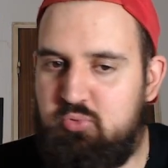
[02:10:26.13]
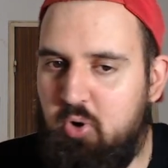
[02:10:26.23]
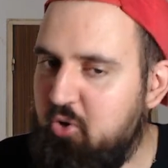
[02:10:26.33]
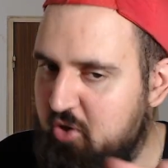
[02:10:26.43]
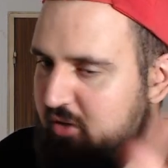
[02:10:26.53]

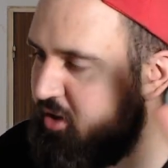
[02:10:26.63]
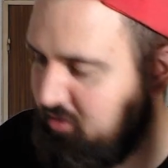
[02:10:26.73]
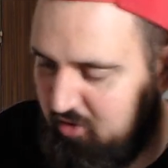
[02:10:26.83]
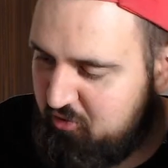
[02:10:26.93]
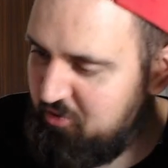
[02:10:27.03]
okay, that
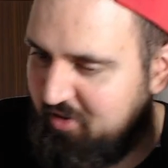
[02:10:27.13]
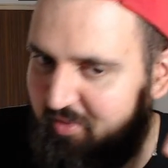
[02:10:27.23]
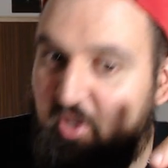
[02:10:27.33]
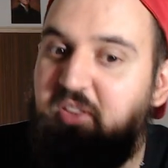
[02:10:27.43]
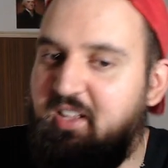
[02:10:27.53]
that's okay.
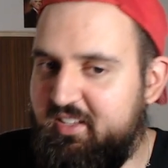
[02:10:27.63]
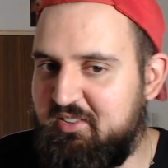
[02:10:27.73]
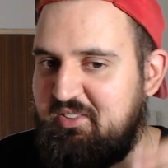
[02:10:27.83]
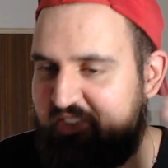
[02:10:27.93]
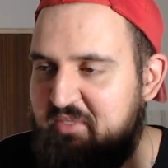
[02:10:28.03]
But
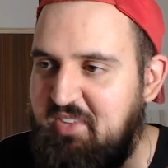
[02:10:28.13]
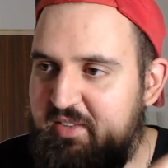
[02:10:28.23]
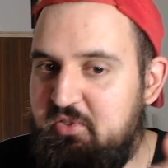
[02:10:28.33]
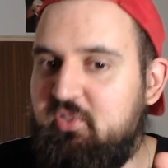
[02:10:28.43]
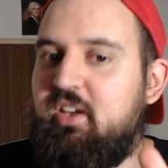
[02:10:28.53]

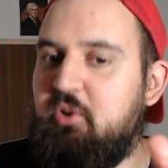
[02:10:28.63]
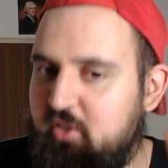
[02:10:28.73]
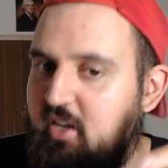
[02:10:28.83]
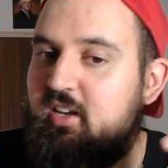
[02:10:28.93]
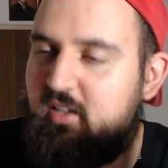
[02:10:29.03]
sometimes you say
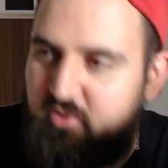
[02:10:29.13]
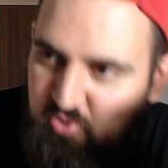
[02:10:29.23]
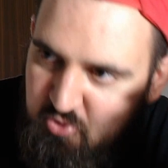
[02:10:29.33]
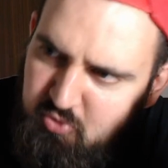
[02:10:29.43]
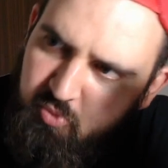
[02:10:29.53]
okay,
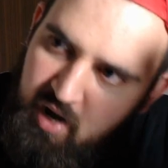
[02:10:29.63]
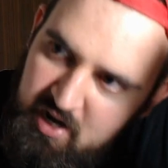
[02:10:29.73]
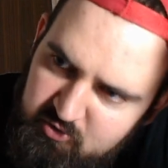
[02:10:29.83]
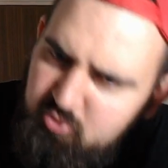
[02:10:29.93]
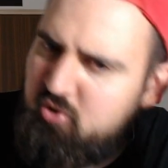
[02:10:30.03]
you
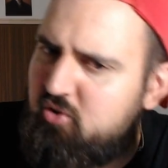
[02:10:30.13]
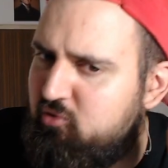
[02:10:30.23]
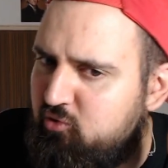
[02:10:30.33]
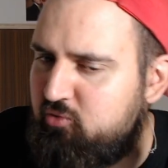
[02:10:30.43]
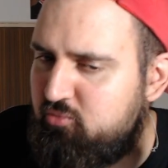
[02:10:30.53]
might be
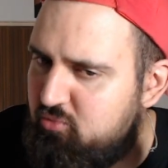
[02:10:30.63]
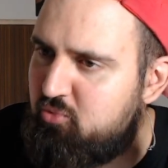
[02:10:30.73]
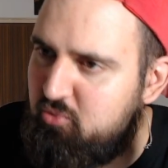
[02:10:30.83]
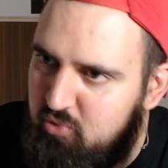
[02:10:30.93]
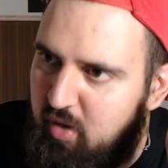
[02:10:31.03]

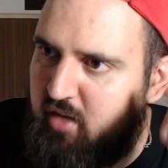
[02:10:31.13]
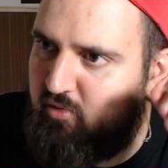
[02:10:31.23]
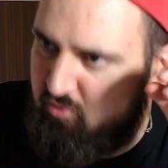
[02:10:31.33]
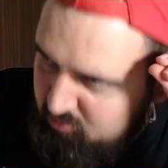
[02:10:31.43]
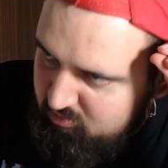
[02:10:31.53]
you
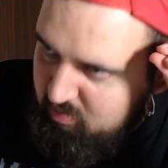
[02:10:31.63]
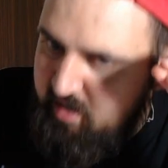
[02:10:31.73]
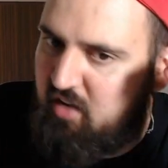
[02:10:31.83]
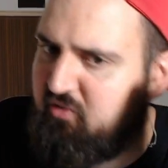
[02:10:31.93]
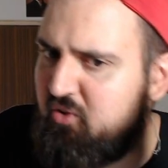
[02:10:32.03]
might
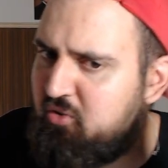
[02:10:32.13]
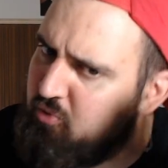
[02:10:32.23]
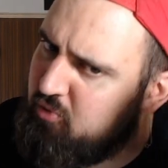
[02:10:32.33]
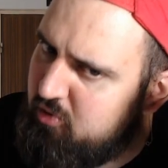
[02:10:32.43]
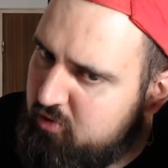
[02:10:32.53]
make efforts a
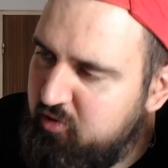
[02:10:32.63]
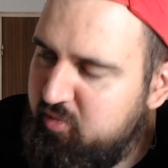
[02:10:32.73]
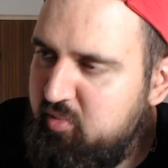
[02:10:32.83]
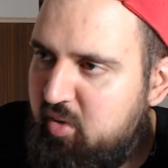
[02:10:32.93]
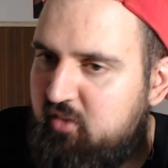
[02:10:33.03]
little
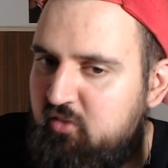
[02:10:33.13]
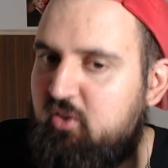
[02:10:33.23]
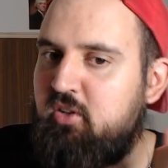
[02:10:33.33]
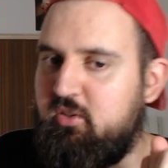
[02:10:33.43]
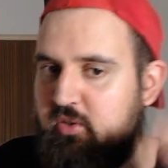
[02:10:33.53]
bit better.
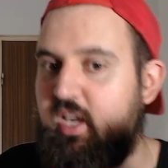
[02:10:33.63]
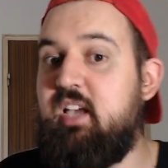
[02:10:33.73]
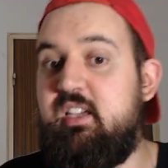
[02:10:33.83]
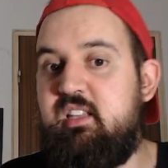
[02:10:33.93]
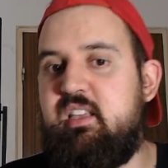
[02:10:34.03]
Okay,
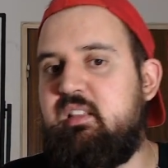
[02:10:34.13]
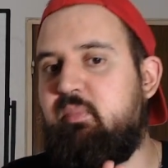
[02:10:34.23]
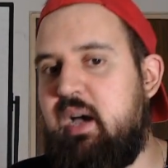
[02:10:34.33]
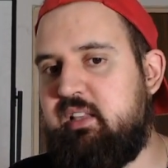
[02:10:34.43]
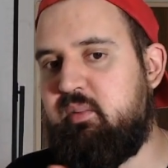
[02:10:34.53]
it it
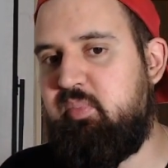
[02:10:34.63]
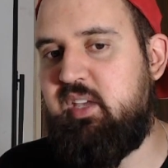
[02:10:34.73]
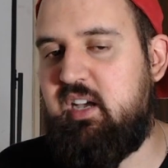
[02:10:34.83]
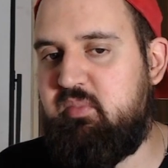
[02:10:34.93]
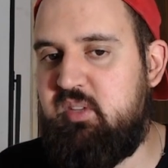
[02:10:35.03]
might
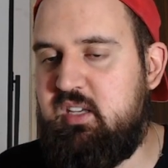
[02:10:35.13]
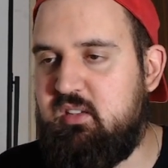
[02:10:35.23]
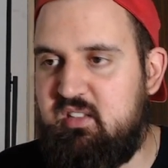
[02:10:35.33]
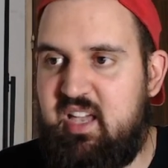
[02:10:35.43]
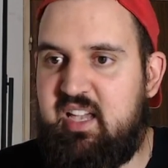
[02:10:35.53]
appear as being
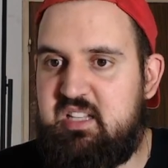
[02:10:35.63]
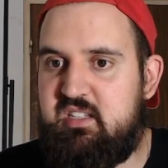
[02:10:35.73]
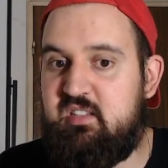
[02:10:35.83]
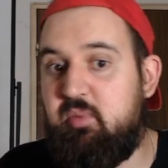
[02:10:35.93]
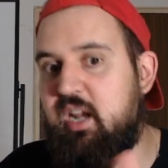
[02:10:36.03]

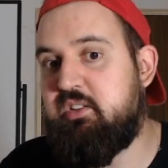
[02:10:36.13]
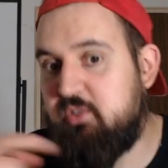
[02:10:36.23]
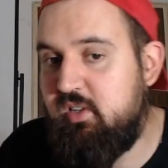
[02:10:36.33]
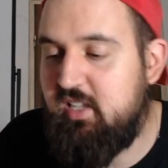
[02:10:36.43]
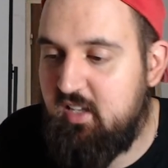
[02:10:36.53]
negative, but
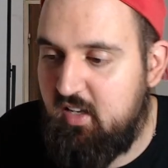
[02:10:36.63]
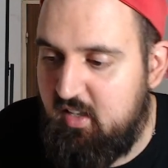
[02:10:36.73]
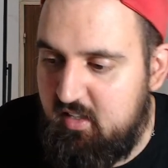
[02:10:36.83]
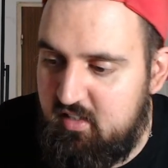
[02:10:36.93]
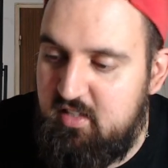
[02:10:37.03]
actually,
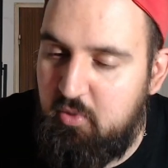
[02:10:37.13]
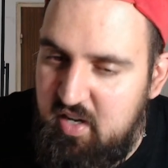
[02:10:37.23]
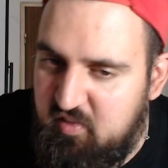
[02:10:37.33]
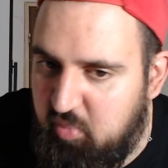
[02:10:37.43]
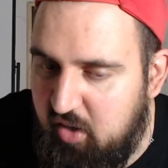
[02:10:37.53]
in a way,
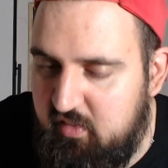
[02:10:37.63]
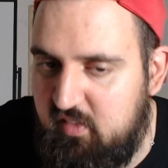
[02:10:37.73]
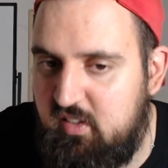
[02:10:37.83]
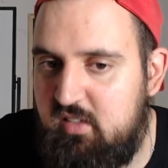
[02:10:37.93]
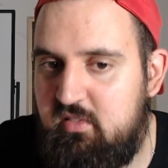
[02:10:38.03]
it's
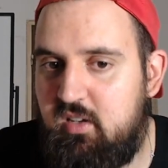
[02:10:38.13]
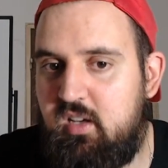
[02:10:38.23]
positive